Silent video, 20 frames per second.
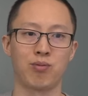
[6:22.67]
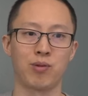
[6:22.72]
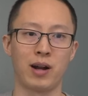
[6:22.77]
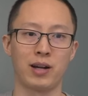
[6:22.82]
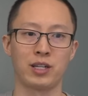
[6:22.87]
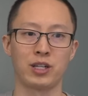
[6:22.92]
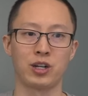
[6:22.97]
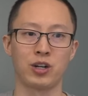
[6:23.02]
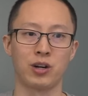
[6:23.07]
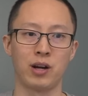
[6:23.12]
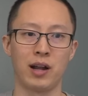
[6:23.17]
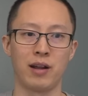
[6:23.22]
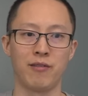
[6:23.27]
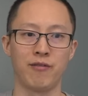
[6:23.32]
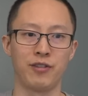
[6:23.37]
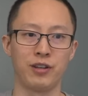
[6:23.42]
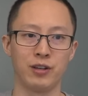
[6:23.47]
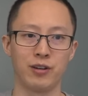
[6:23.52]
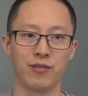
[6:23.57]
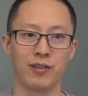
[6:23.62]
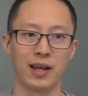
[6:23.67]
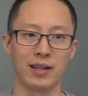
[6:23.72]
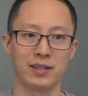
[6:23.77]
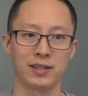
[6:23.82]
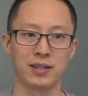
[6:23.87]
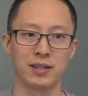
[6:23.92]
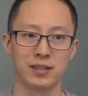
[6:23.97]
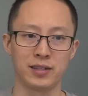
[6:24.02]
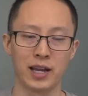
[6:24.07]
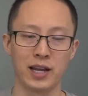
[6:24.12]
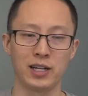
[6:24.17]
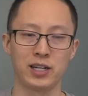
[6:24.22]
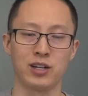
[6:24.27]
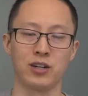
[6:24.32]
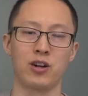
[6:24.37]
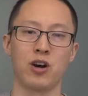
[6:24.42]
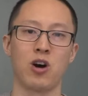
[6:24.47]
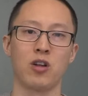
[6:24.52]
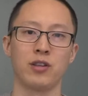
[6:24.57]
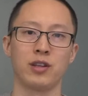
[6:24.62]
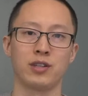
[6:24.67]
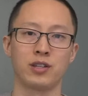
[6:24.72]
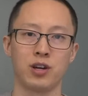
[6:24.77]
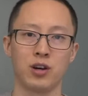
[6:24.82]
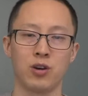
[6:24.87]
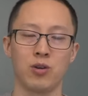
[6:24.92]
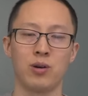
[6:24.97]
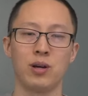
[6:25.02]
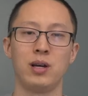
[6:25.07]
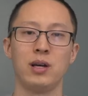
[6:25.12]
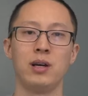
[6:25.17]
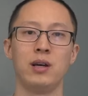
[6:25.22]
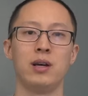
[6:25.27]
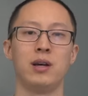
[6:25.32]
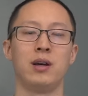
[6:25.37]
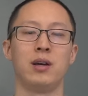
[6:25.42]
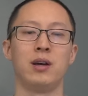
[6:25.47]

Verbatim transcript: pressure, and feel of that sensation on the toe,